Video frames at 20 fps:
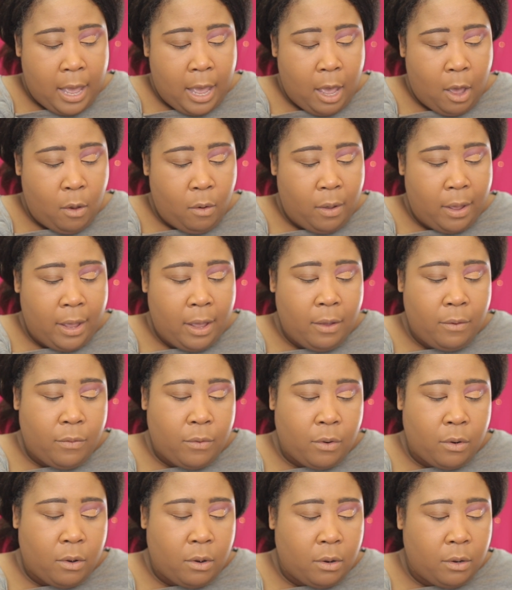
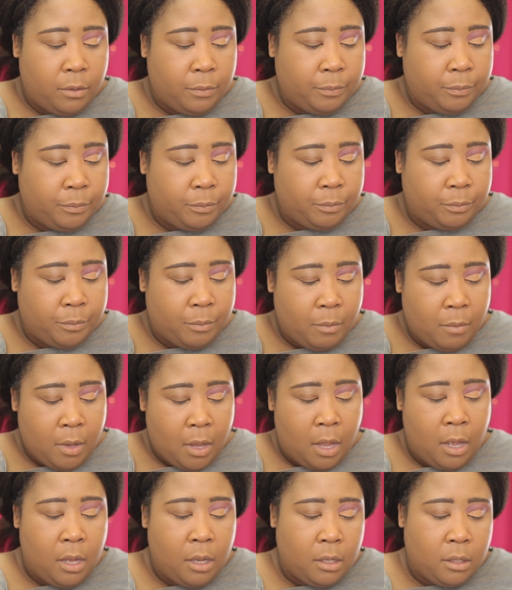However,
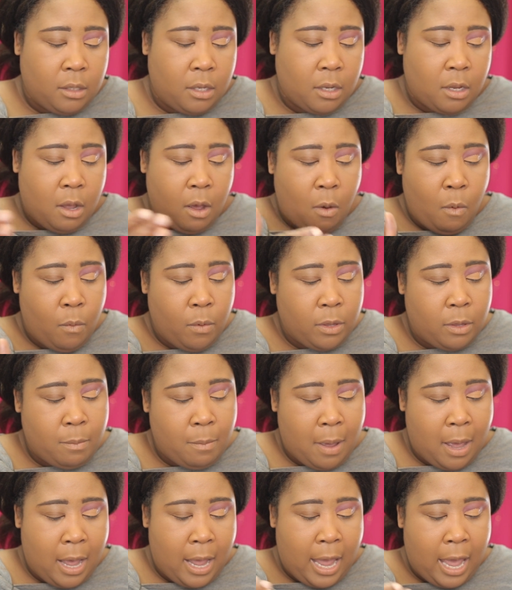to go with
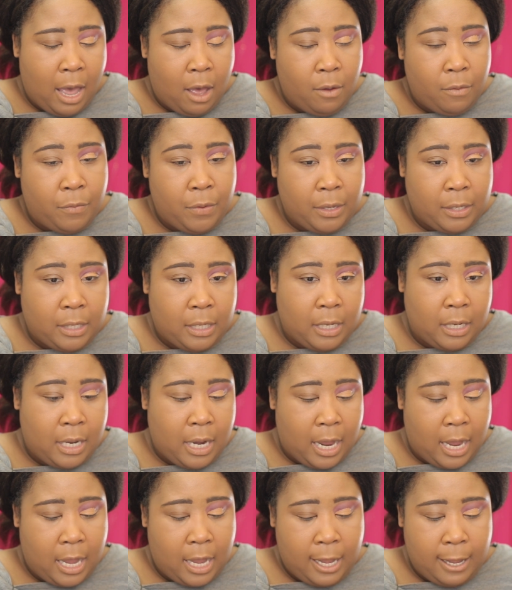my outfit
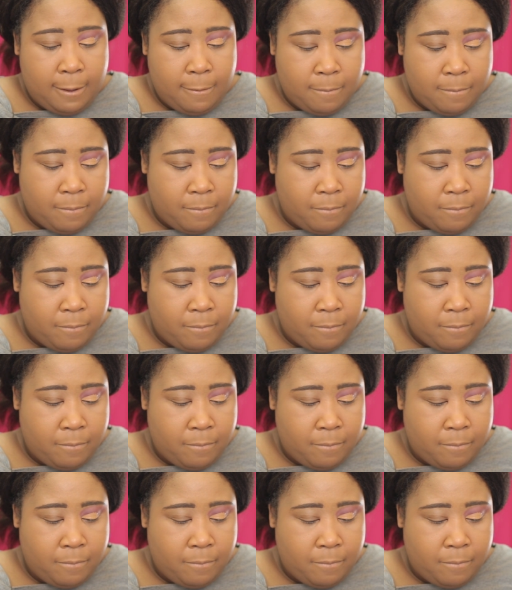today,